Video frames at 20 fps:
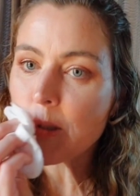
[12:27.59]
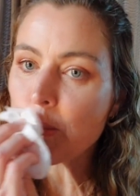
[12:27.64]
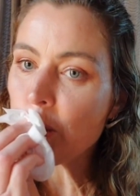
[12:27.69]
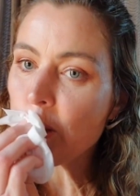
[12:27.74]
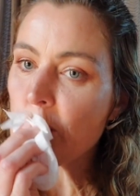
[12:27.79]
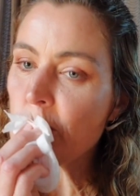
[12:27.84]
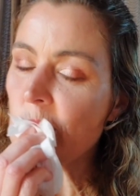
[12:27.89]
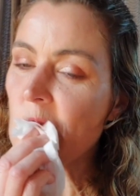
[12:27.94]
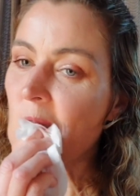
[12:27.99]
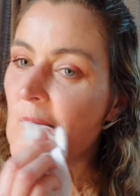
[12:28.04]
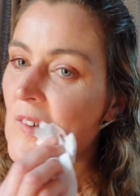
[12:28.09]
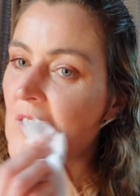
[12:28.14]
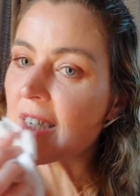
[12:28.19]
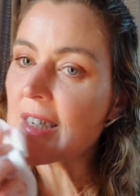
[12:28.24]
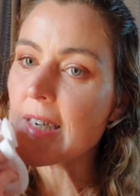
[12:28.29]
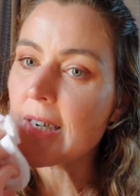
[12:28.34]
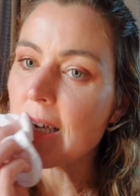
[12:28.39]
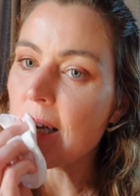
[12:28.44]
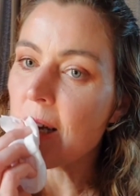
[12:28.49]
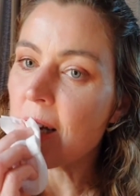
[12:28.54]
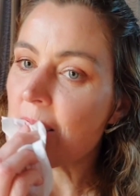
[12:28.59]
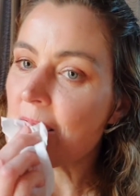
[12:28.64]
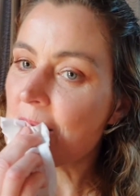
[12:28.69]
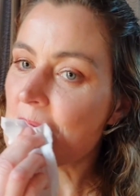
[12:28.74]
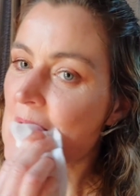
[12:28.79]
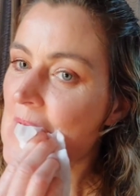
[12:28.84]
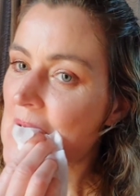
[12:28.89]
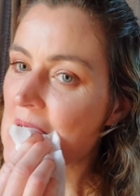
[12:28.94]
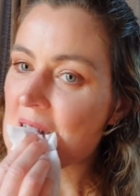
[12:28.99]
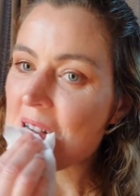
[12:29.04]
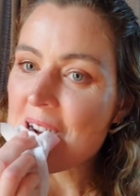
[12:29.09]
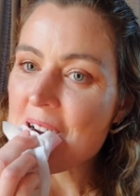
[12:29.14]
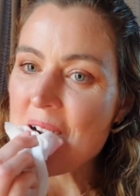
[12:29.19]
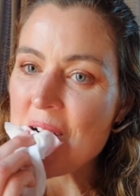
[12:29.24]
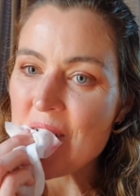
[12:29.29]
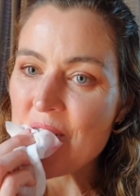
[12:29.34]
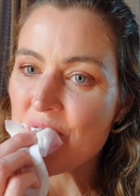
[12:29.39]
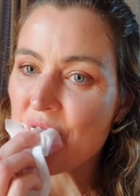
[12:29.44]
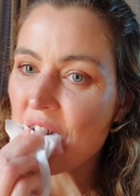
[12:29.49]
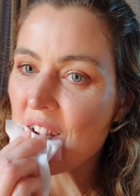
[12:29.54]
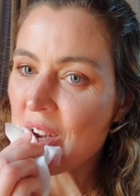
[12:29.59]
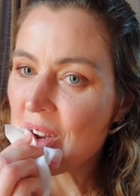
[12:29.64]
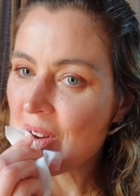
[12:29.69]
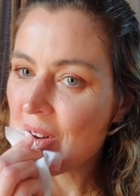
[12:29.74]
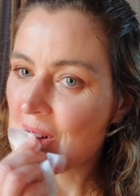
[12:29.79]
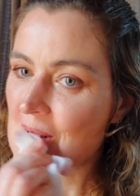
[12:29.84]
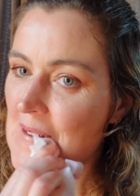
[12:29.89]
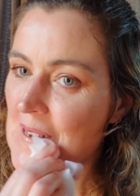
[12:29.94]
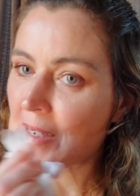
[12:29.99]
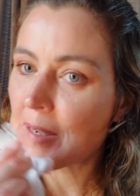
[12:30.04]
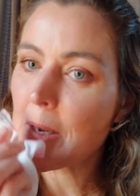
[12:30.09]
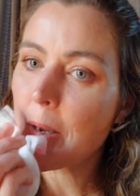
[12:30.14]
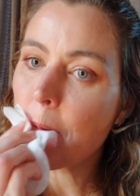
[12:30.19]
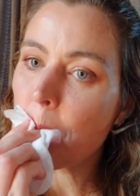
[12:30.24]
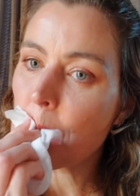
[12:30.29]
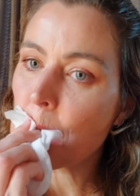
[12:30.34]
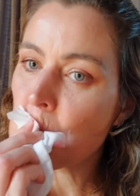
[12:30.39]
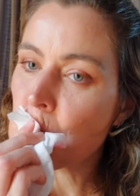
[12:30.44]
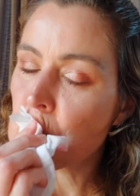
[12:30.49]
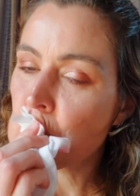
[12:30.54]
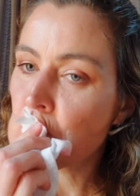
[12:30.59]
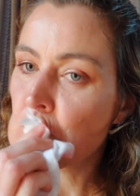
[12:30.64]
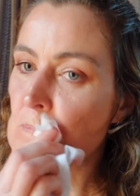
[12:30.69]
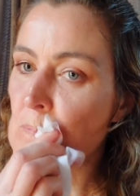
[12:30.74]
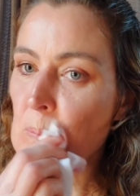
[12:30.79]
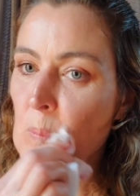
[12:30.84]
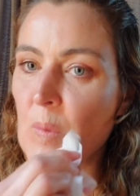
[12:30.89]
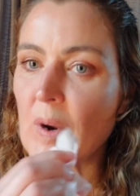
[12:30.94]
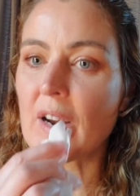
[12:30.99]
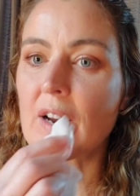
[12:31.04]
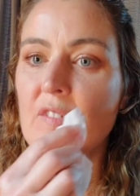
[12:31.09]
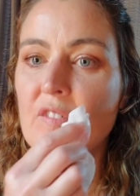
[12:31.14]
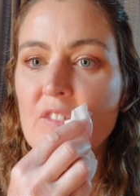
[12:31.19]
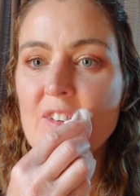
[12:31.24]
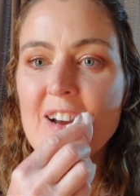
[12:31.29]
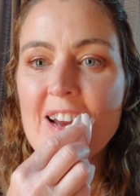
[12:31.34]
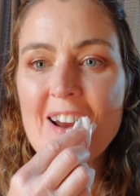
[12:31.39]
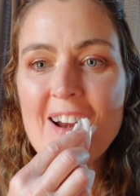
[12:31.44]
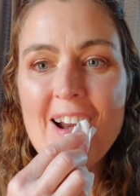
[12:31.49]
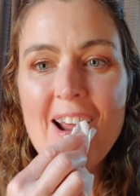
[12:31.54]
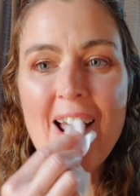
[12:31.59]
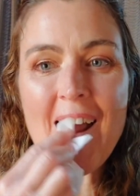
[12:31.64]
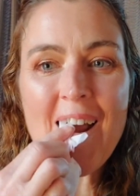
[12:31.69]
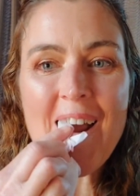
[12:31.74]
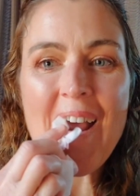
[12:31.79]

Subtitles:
put Velvet Teddy on. We'll take off this Brave Red.